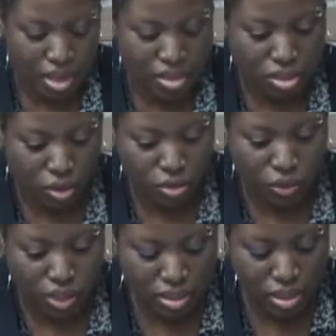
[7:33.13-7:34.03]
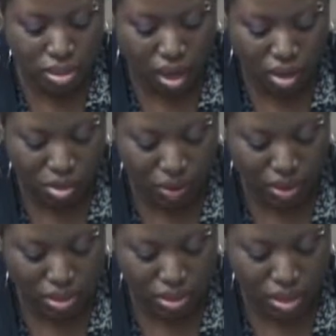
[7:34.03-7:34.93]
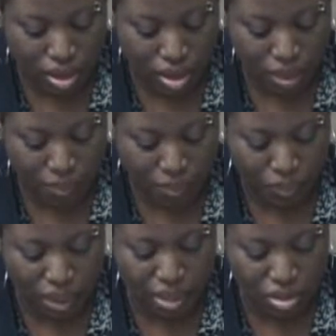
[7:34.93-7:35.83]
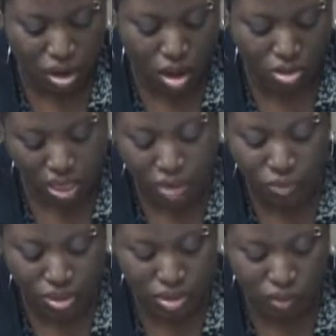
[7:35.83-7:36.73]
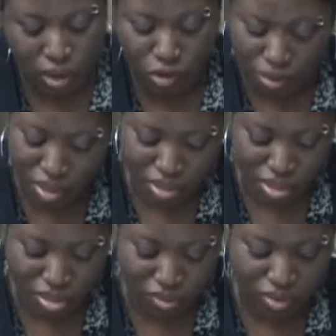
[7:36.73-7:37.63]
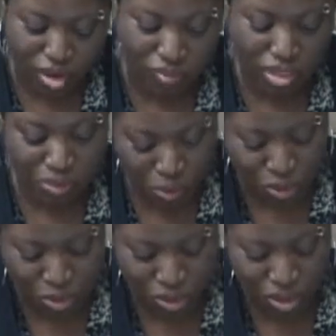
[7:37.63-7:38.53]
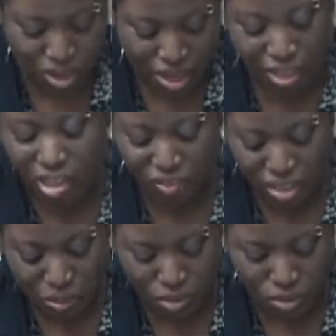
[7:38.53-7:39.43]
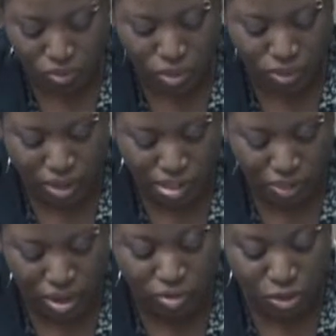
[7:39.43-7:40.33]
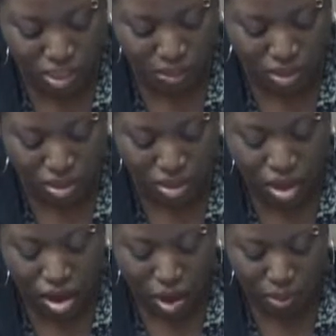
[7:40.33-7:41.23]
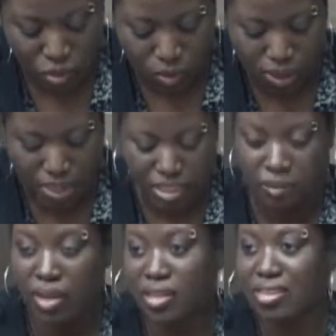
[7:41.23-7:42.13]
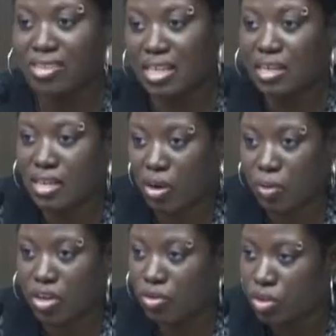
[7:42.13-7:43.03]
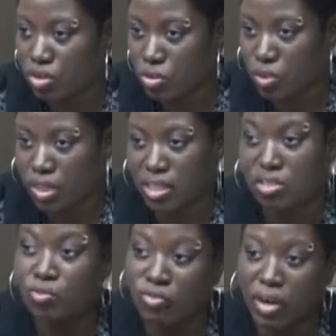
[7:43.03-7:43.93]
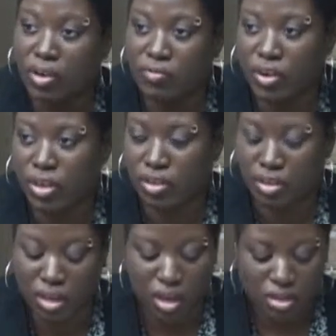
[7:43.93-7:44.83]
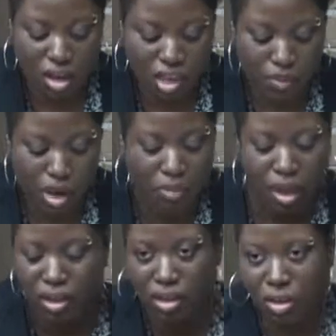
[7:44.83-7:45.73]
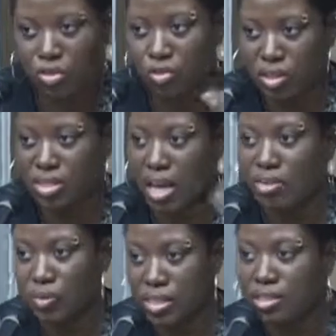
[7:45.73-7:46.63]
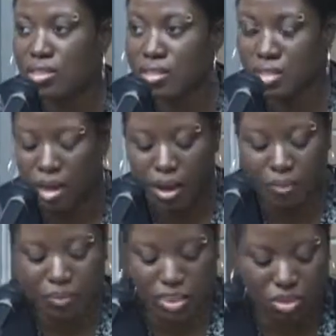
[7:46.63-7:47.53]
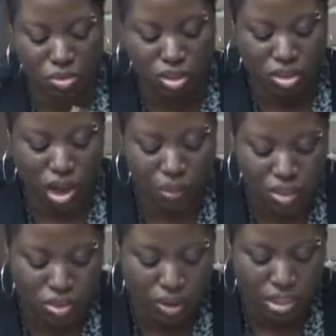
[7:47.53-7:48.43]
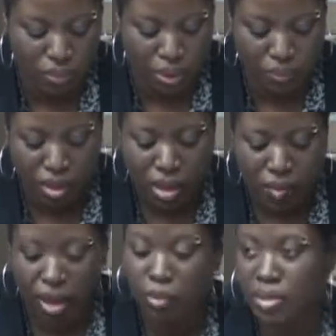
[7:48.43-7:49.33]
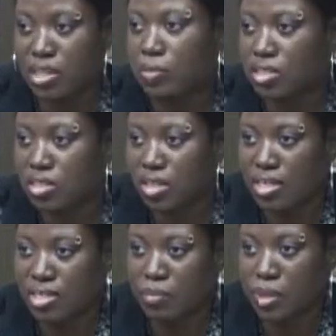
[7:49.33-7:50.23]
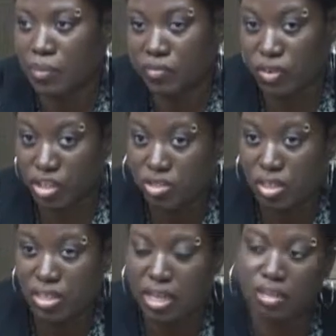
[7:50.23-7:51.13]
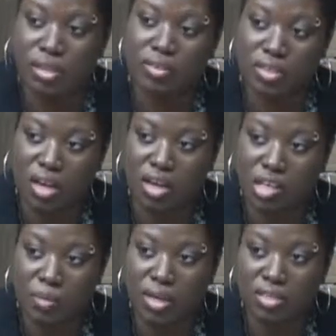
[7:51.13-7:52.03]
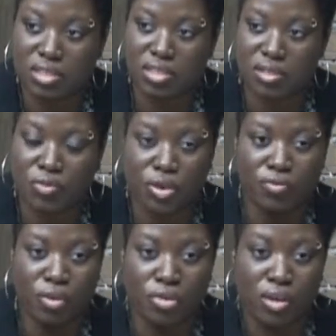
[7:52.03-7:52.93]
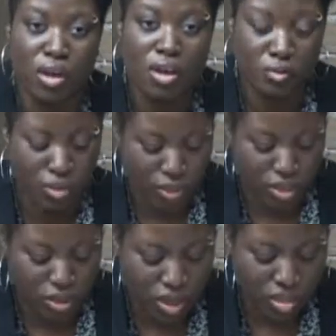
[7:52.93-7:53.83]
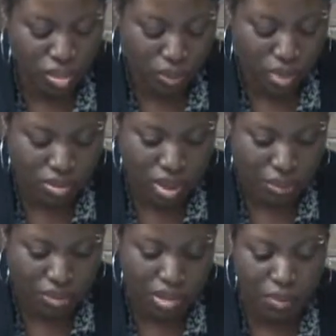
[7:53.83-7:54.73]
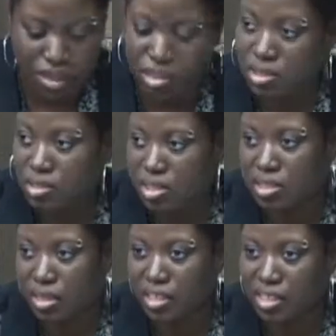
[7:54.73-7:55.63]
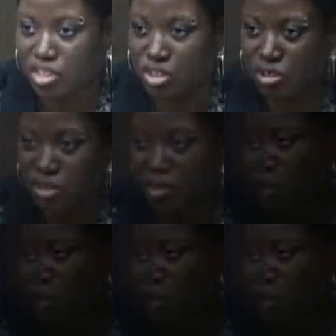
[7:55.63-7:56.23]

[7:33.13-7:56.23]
So there is a document that is called 10 Reasons Why Criminalization of Exposure, HIV Exposure for Transmission Harms Women. It's by the Athena Network. You can Google it. It's a very, very good document. I'm not going to go through the 10 reasons just due to time constraints, but by all means I would suggest that people, if you're interested, take a look at the document and just for your further education around some of these salient issues.